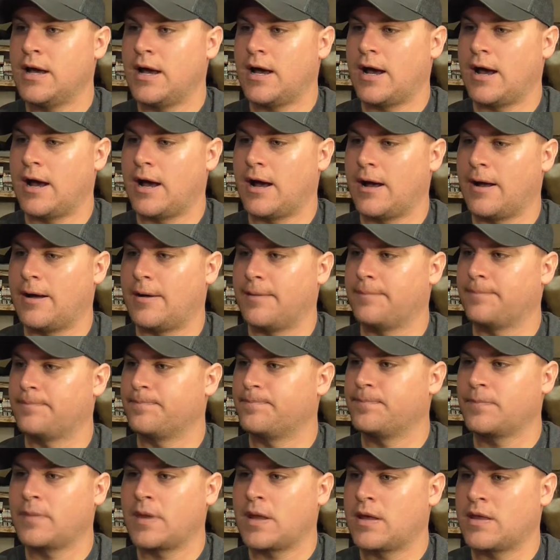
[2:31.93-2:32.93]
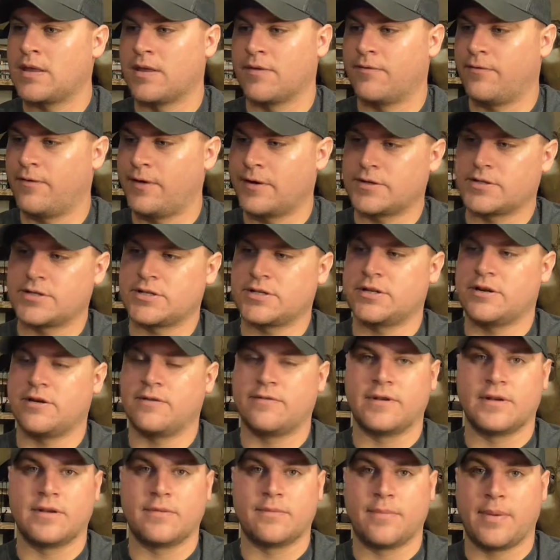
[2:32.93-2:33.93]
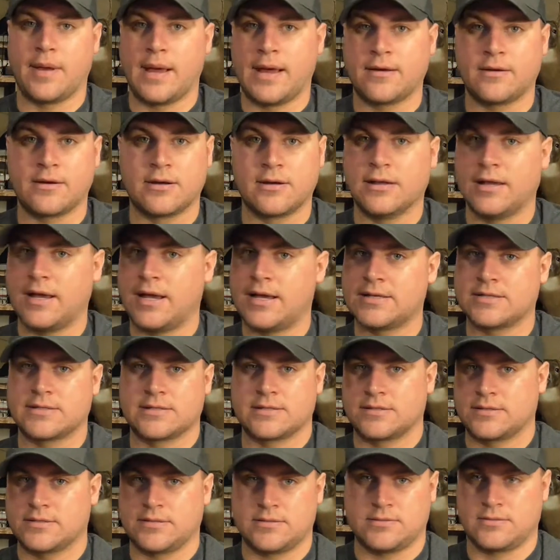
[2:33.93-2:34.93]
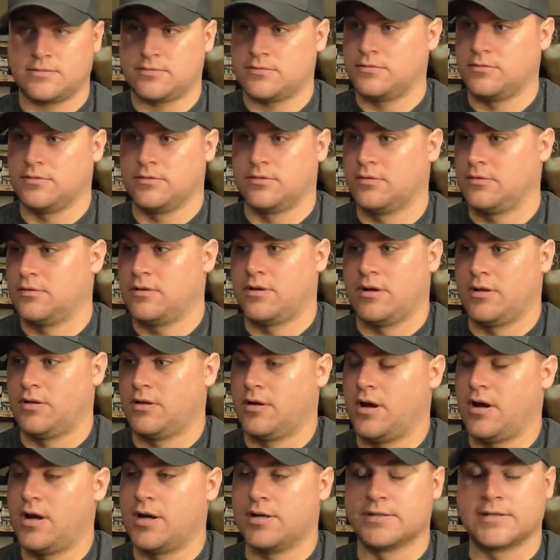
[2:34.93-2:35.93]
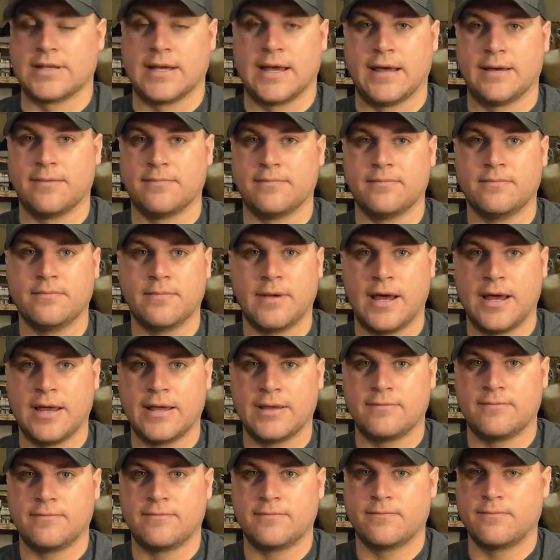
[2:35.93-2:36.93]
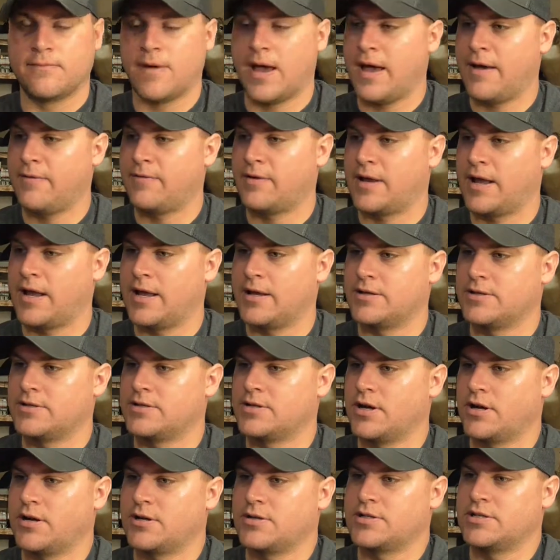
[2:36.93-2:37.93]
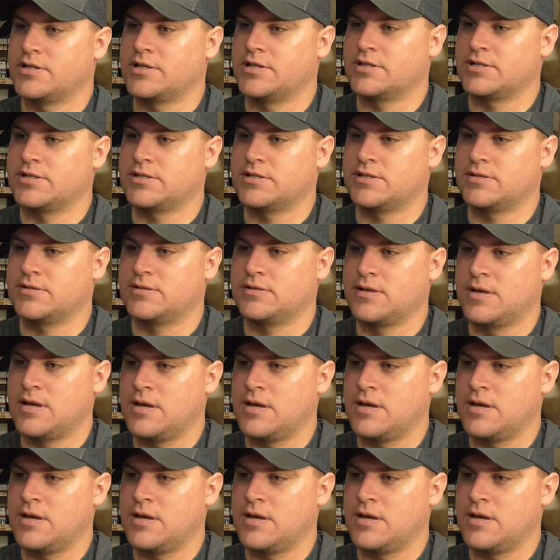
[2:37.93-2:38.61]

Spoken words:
The function of it, battery lasts a long time. I haven't had to charge this